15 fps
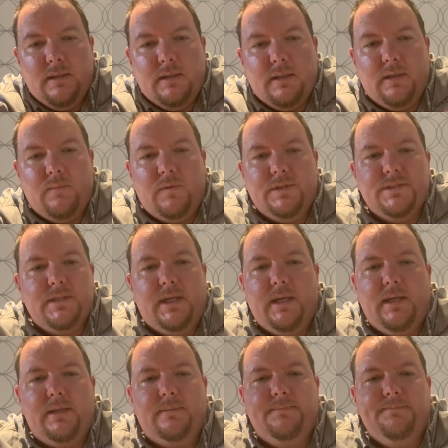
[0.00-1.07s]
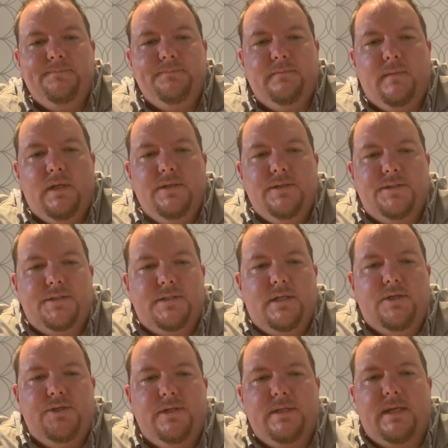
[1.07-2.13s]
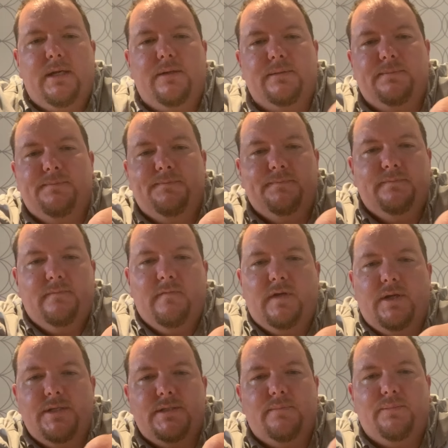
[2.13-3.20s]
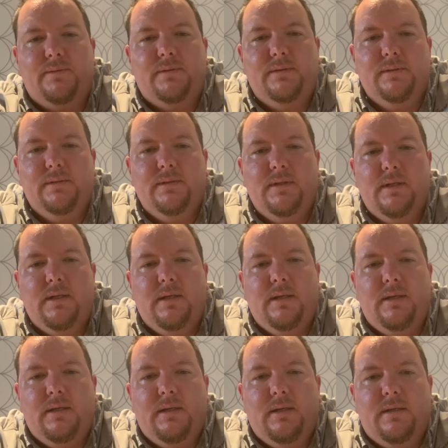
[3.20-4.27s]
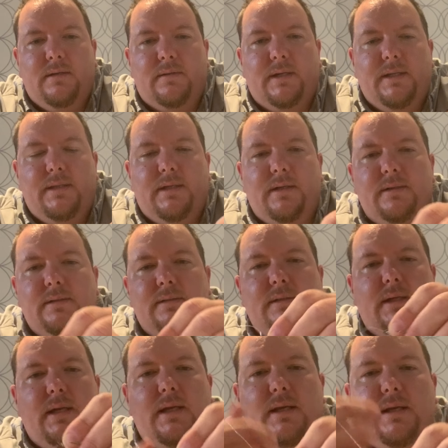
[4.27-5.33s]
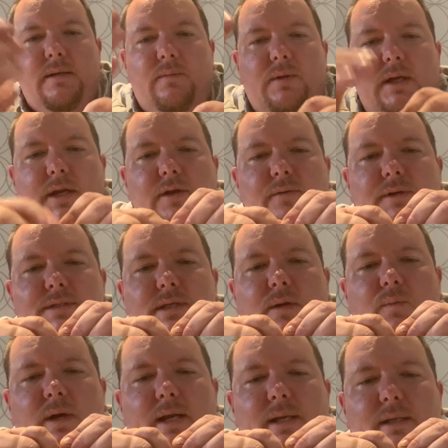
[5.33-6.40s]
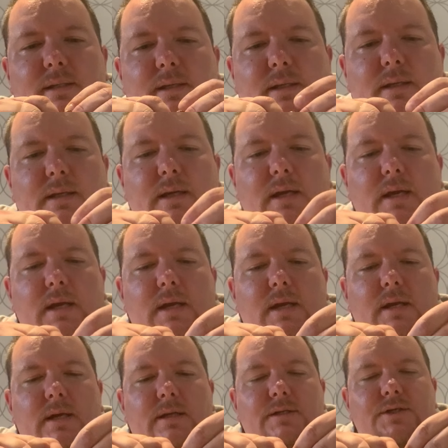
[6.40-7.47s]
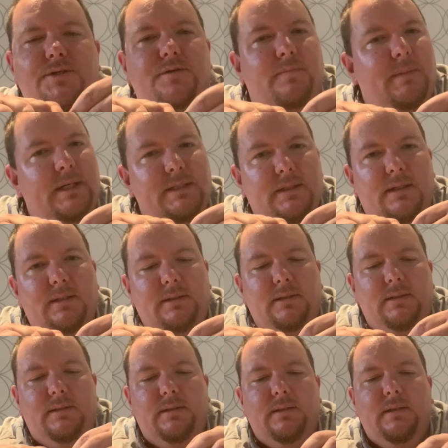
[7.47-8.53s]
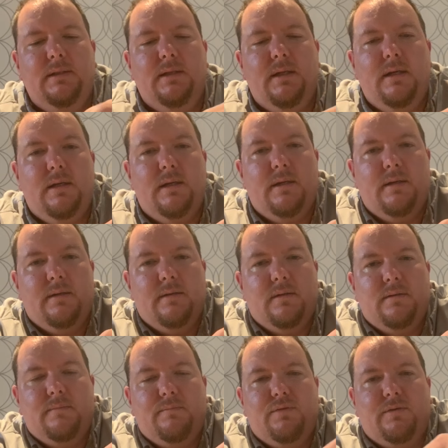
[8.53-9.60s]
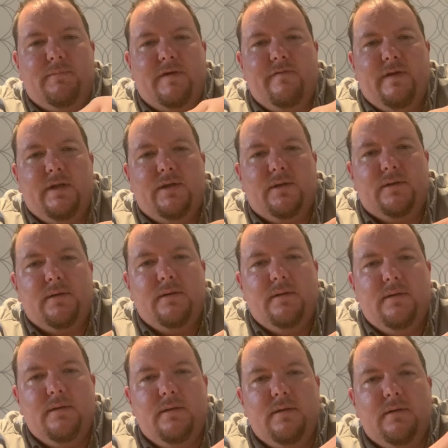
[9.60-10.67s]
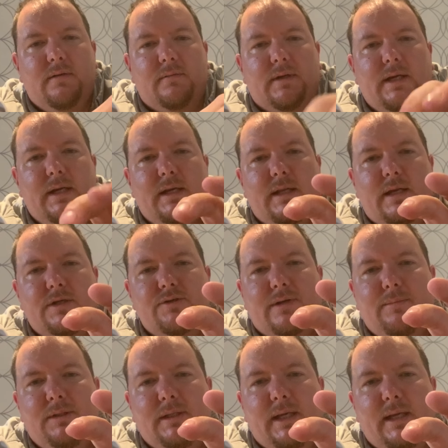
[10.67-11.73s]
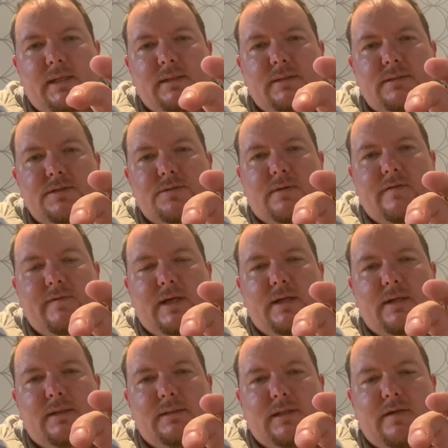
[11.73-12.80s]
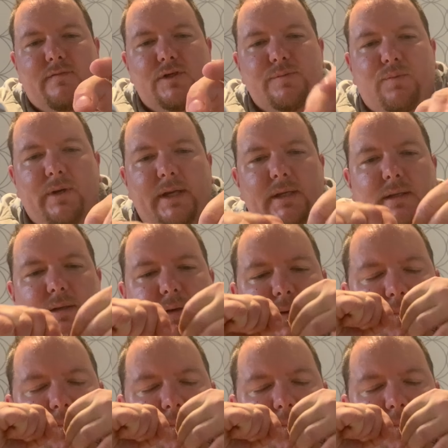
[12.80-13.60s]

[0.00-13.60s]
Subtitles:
And once again, you just cinch it down. Very simple. Right there. And what I do is I wet it just with my tongue. Put my finger right into that treble again, so I've got a leverage point,